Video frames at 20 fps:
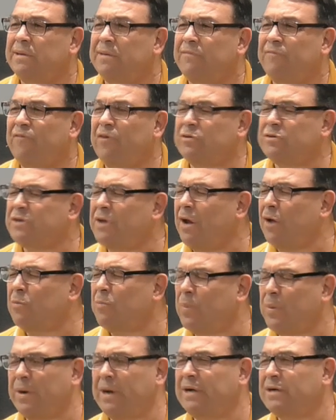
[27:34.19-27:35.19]
Folks, long
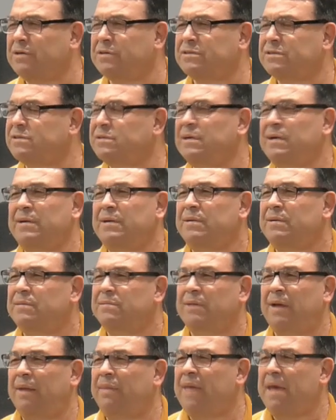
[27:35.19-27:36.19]
prayers,
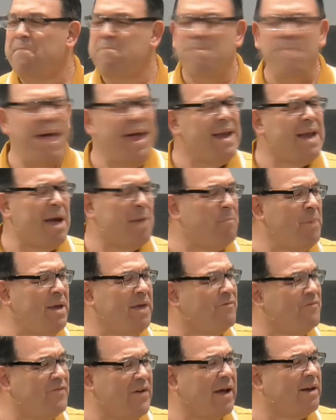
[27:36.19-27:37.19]
they may not be
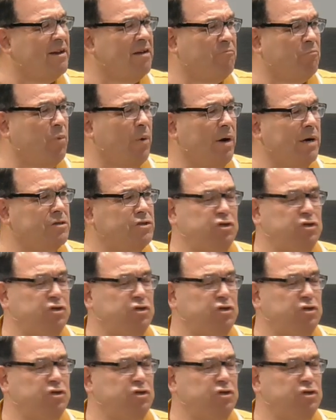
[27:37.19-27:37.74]
effective prayers.